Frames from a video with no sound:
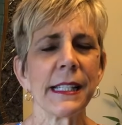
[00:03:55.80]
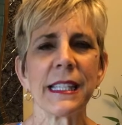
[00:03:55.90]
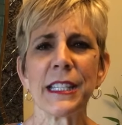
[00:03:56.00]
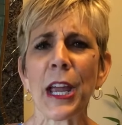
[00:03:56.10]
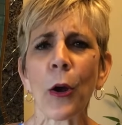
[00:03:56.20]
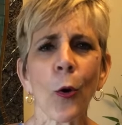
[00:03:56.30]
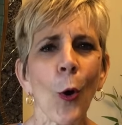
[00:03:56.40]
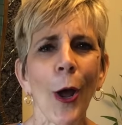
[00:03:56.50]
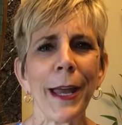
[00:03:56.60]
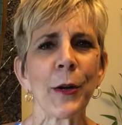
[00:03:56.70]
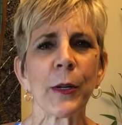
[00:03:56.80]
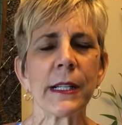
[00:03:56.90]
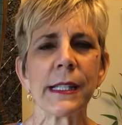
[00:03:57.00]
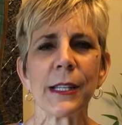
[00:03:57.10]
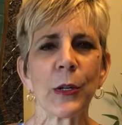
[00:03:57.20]
steroid or
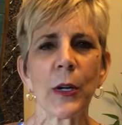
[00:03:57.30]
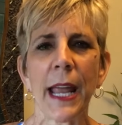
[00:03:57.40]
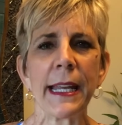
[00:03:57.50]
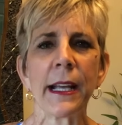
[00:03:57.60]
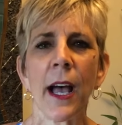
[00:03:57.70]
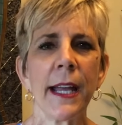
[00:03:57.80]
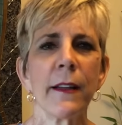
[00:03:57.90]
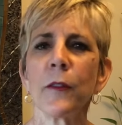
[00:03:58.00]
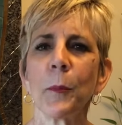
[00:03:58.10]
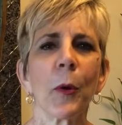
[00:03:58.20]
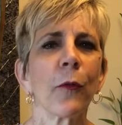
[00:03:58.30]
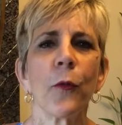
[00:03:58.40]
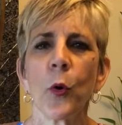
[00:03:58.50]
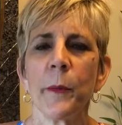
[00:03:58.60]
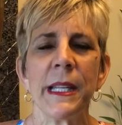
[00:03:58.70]
considered any kind of a
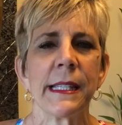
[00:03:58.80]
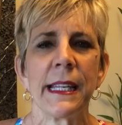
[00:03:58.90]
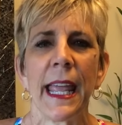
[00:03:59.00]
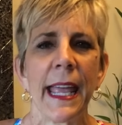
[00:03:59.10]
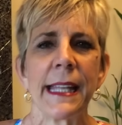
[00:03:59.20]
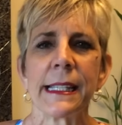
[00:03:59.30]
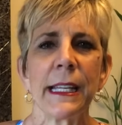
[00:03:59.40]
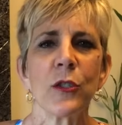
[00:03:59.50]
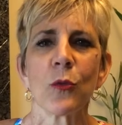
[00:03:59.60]
performance enhancing